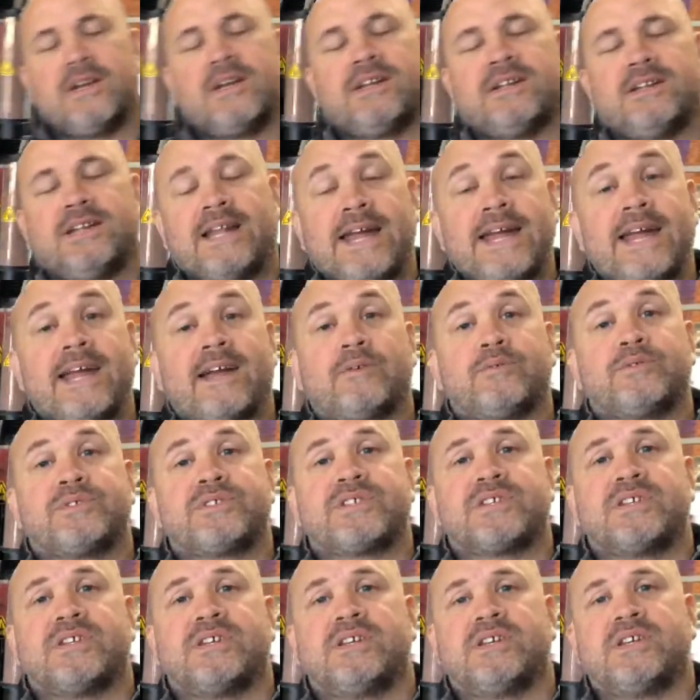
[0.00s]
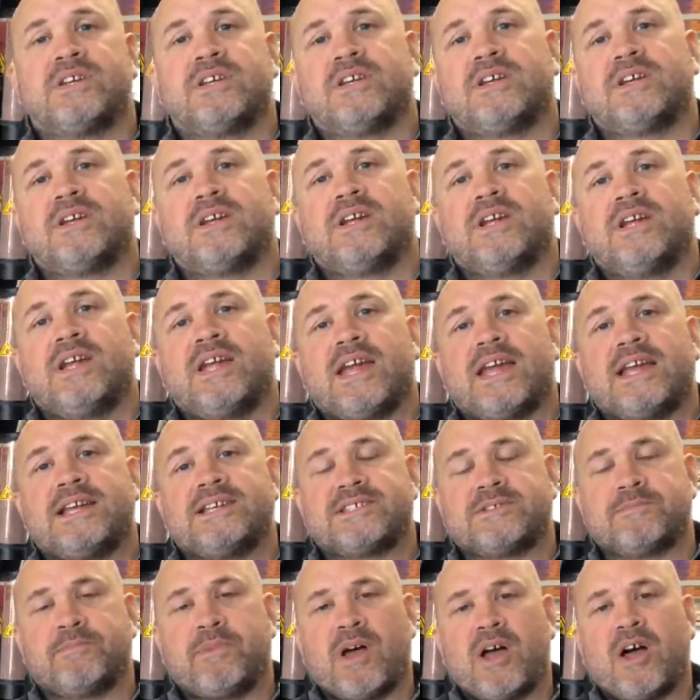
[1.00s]
Layout
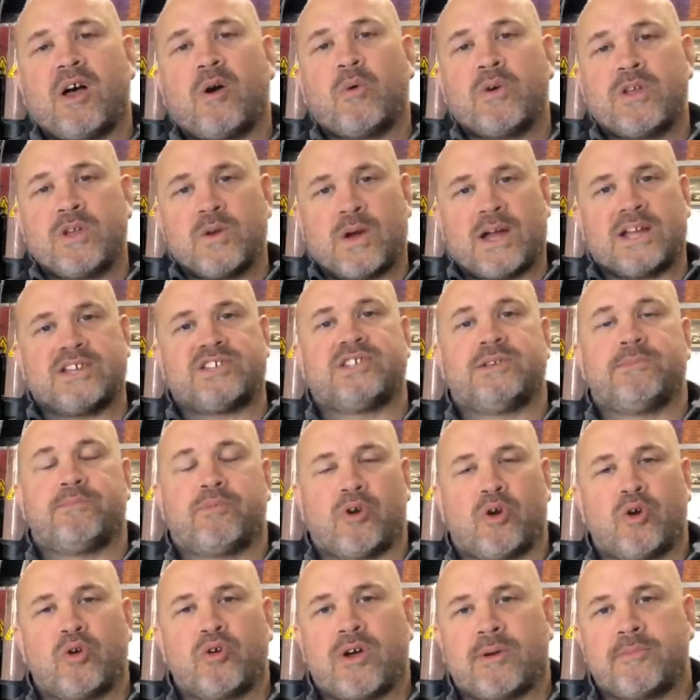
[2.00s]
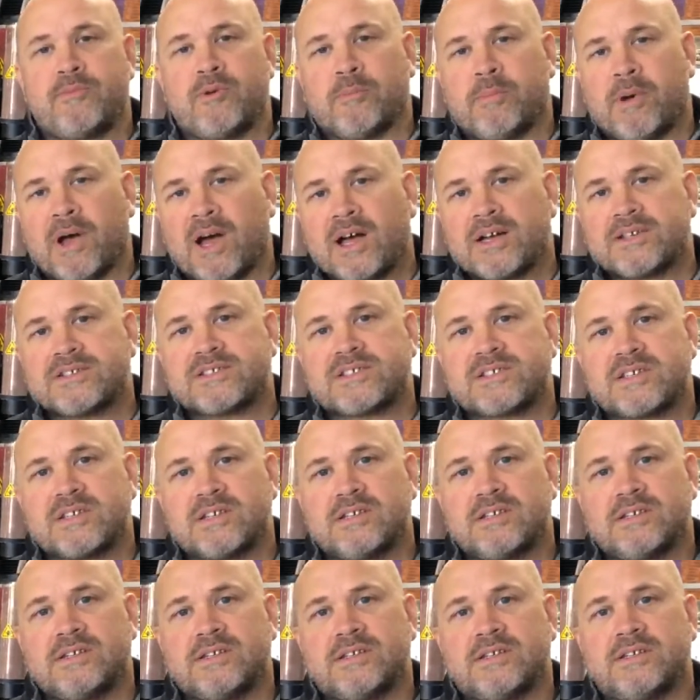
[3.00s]
is the part where you actually program your parts,
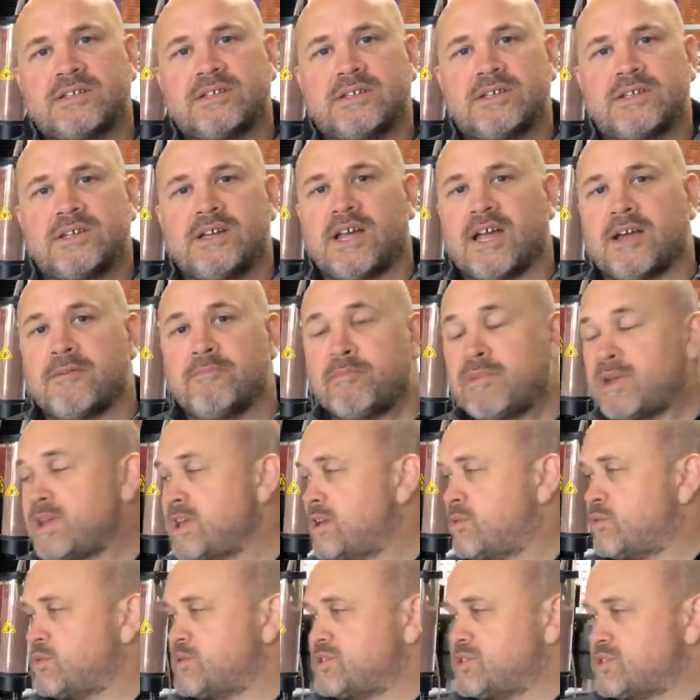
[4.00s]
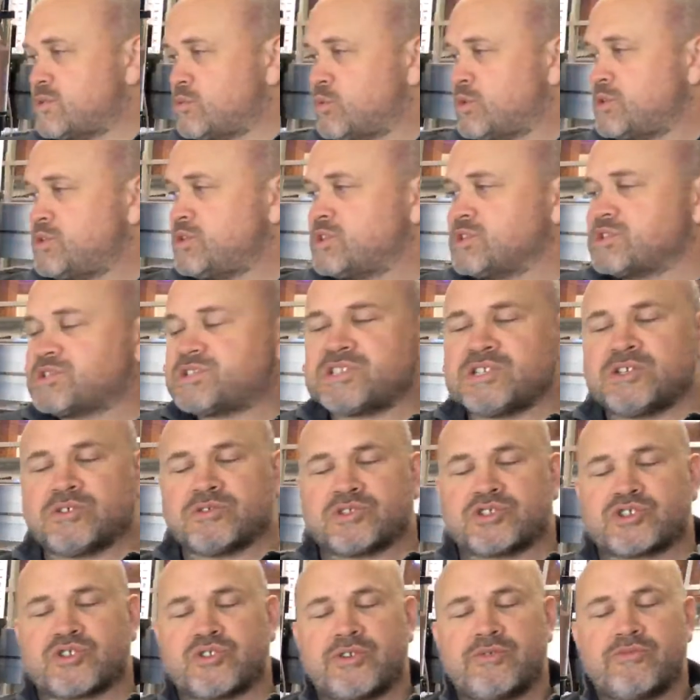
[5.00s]
and make, which is the one you can see on
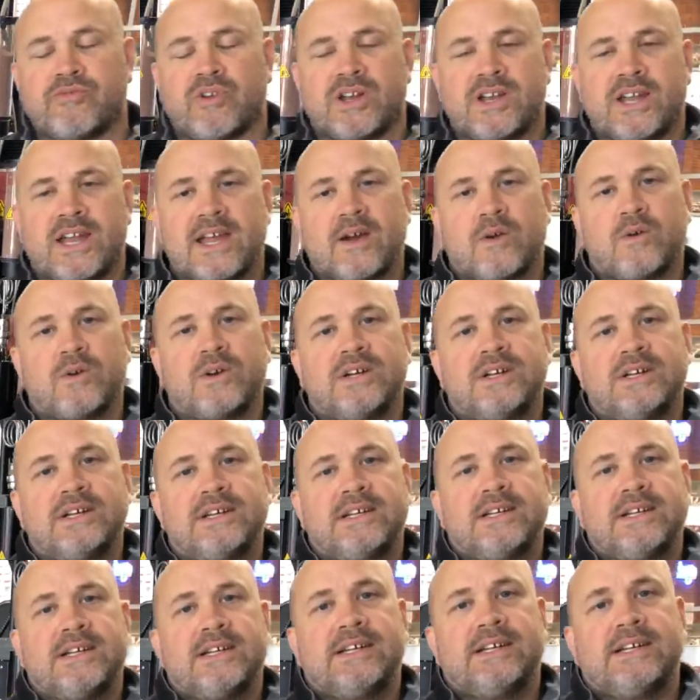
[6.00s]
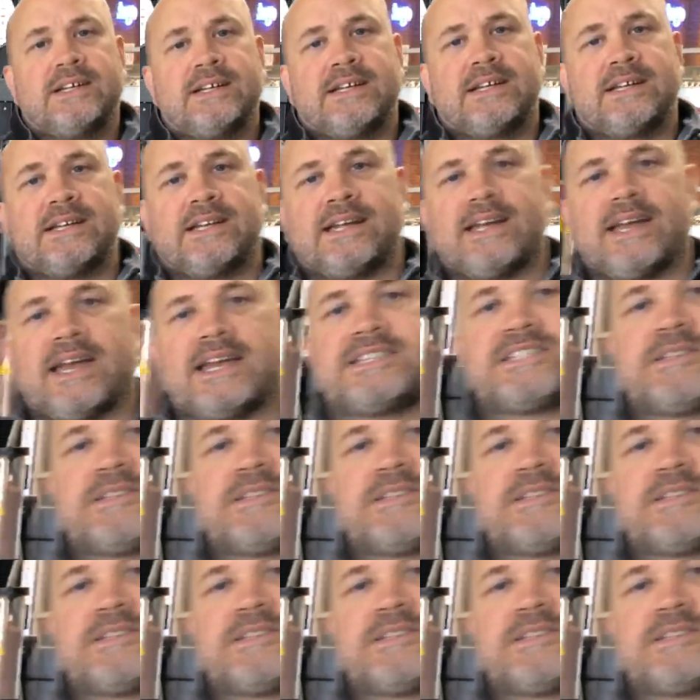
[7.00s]
the screen right now, is